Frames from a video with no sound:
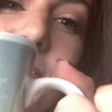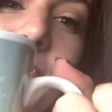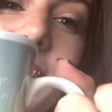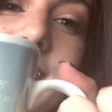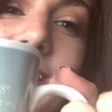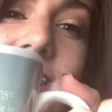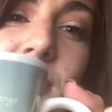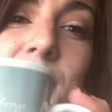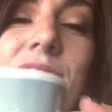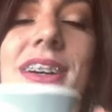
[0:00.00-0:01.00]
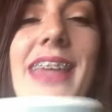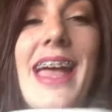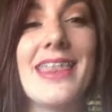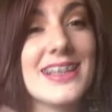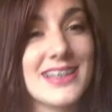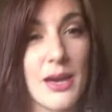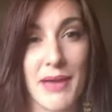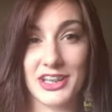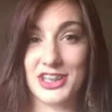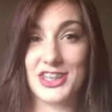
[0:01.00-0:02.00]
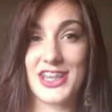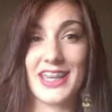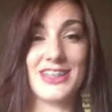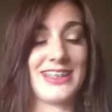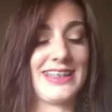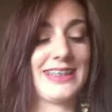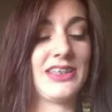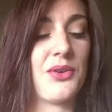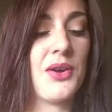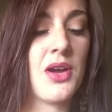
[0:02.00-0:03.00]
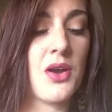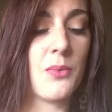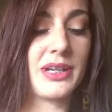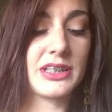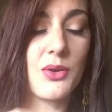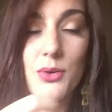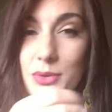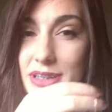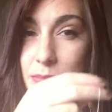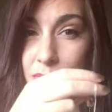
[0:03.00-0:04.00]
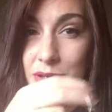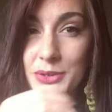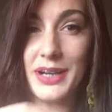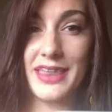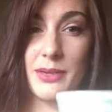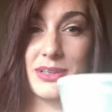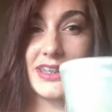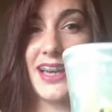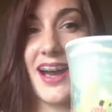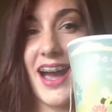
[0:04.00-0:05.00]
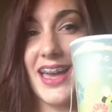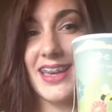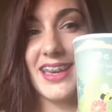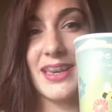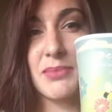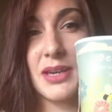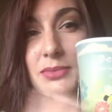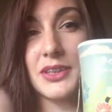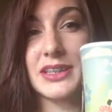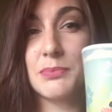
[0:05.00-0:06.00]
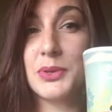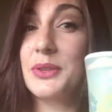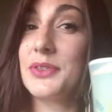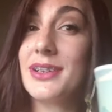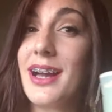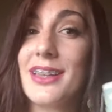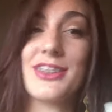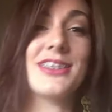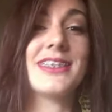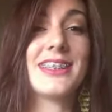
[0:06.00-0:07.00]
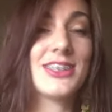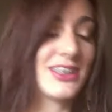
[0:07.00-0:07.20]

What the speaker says: you want to see in the world." And this cup actually changes. So when it's cold, it's blue, and then when it's hot, it becomes all these beautiful colors. It's